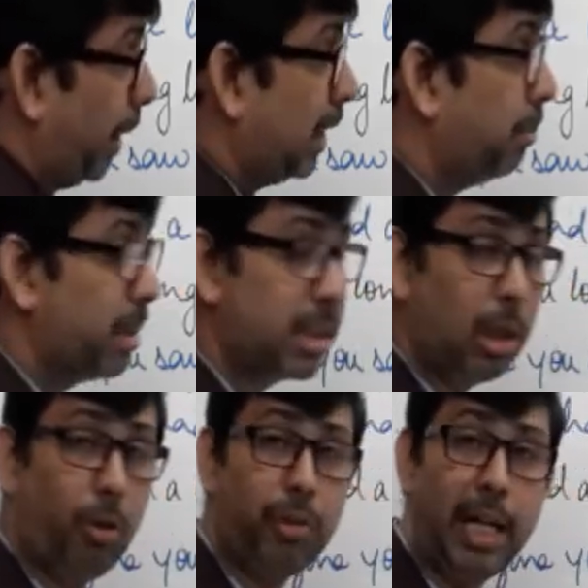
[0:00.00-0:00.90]
made the
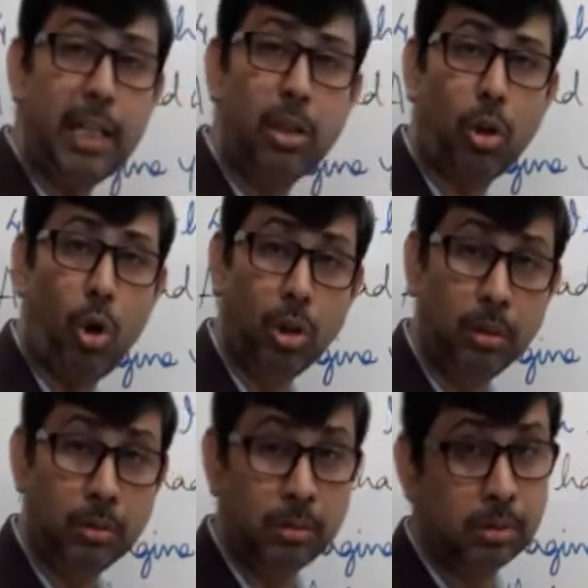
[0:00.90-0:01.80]
mistake of writing the
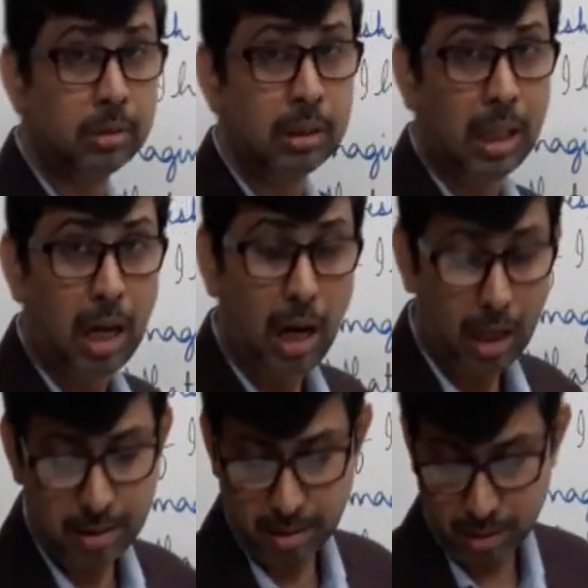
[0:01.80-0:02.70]
wrong
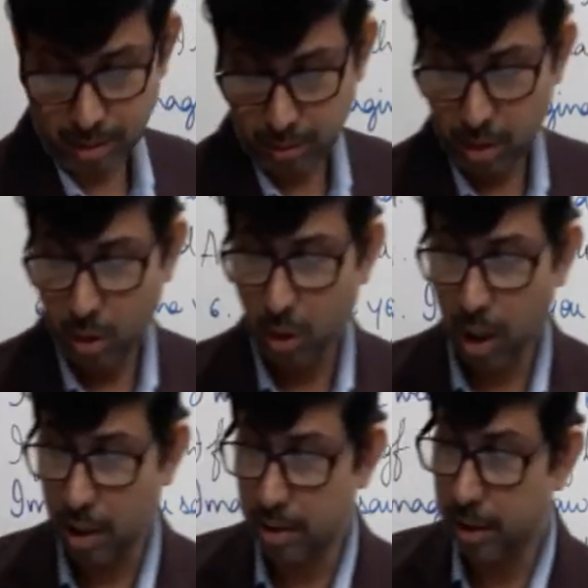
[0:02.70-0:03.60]
answer or
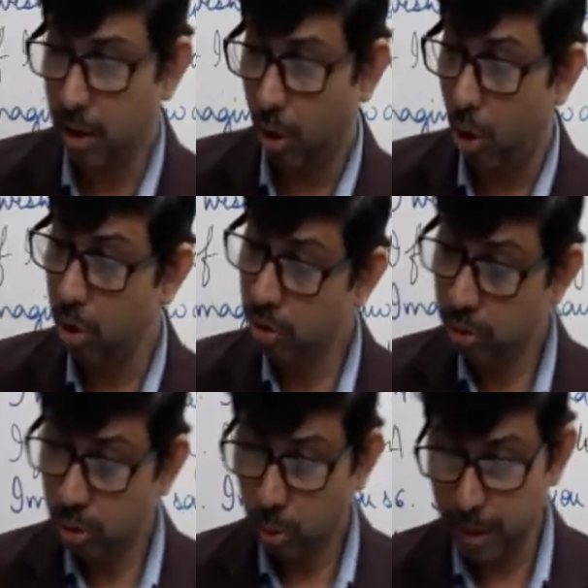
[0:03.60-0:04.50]
answering the
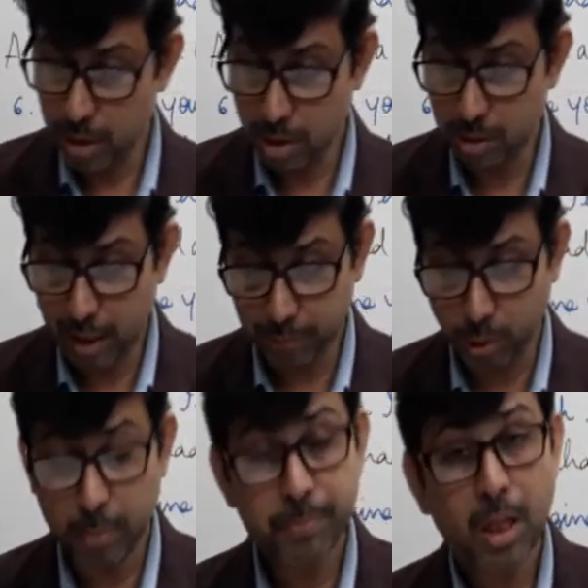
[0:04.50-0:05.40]
wrong question.
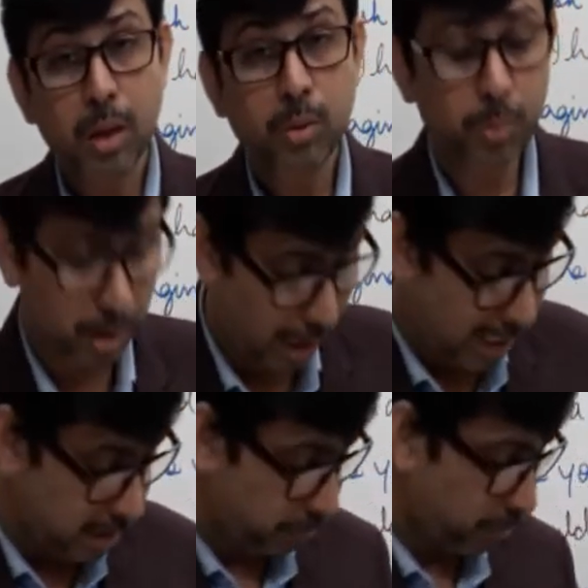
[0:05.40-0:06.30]
Therefore, we will
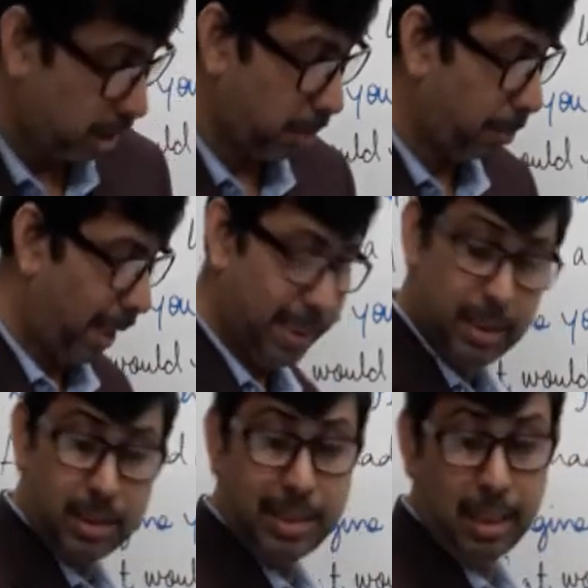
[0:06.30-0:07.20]
write the
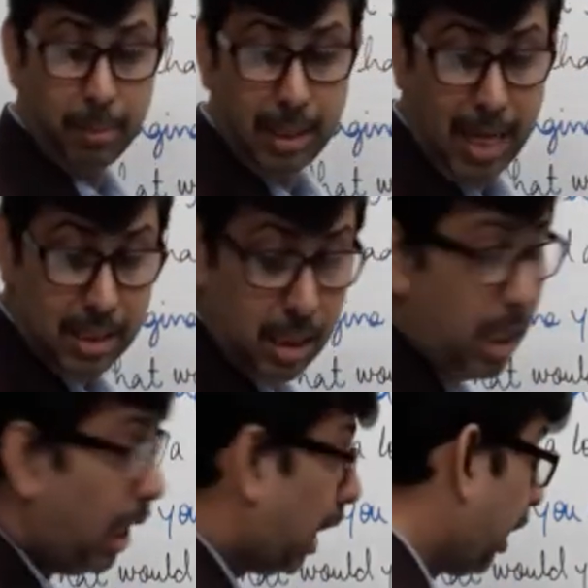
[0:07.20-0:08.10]
combined statement
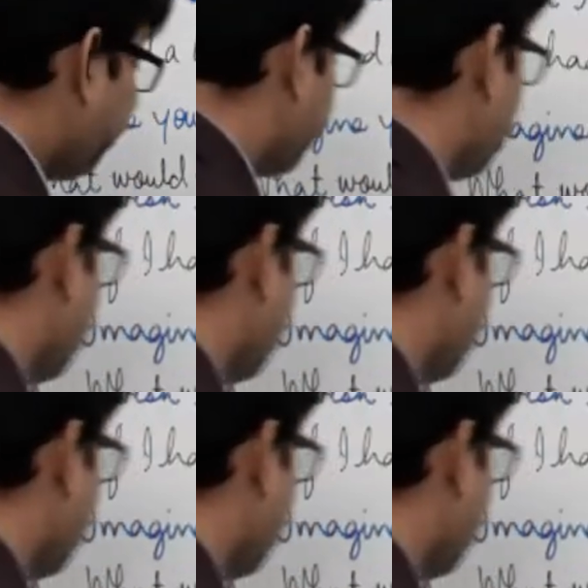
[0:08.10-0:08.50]
as if